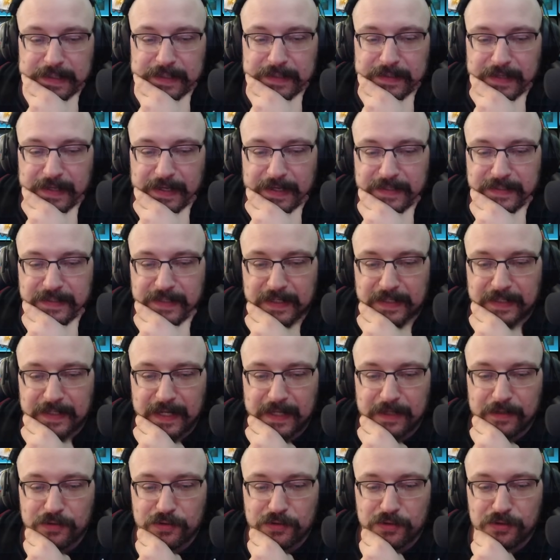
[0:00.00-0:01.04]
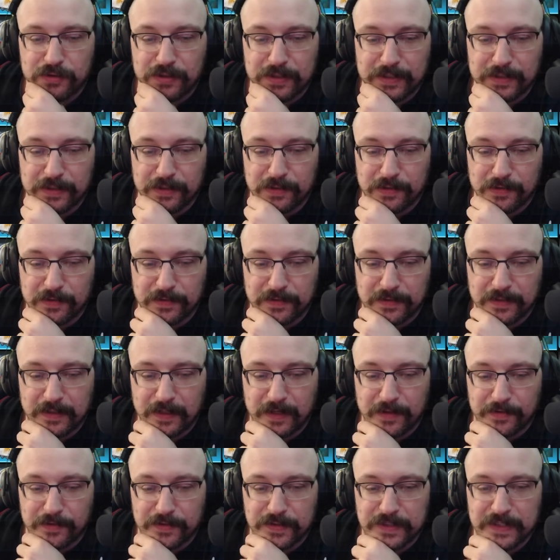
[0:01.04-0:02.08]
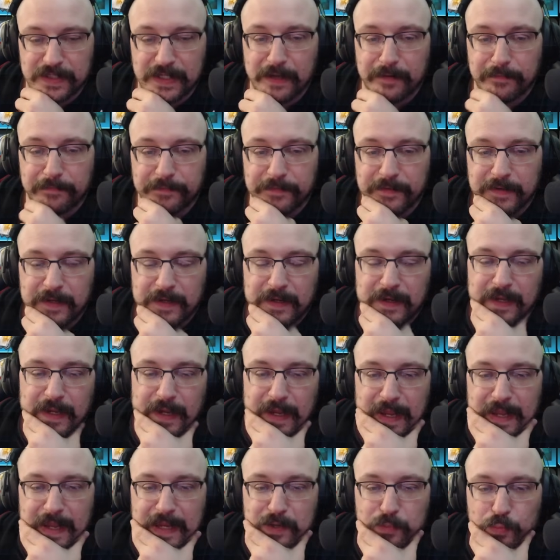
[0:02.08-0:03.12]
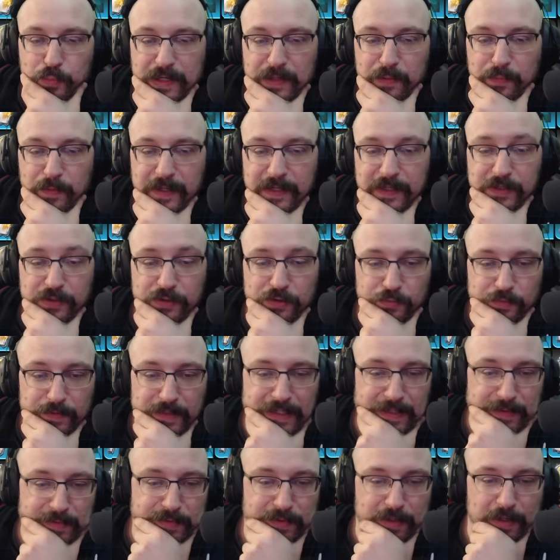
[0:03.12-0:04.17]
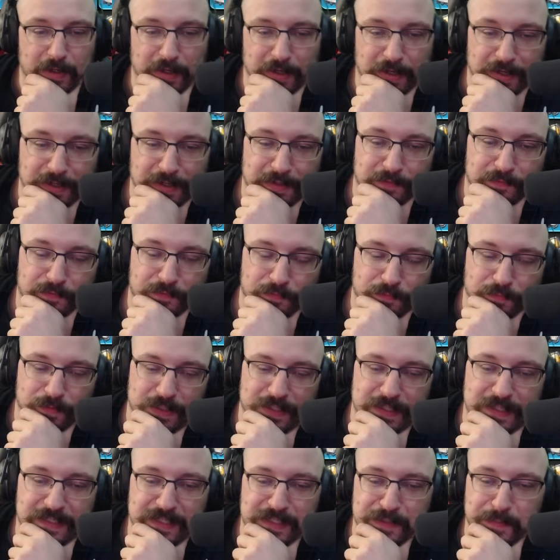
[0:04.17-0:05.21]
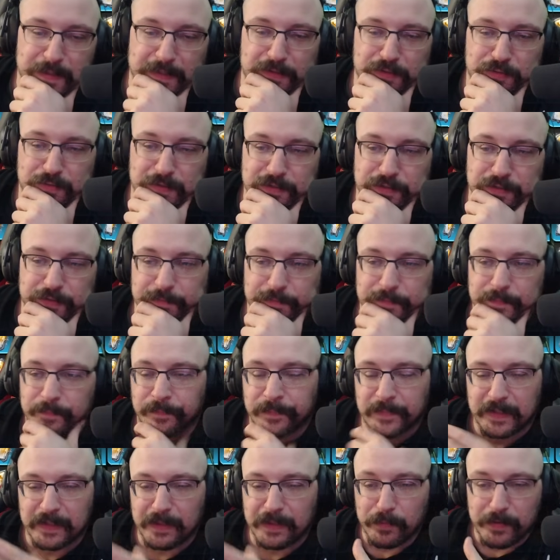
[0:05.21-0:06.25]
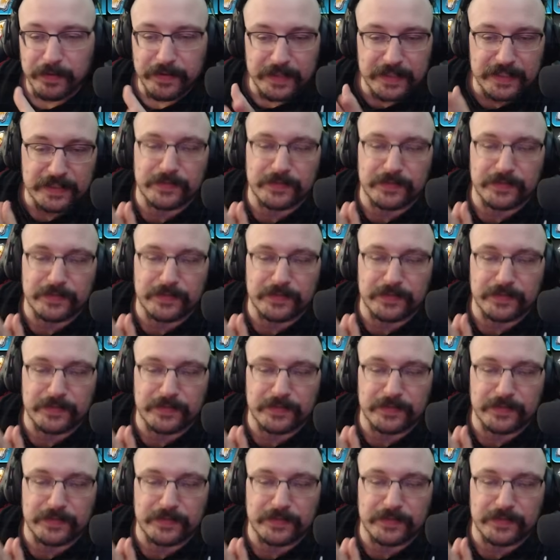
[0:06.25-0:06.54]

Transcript: It has like energy shield, other stuff. And we went and dreamed on resistance penetration. Now, one of the things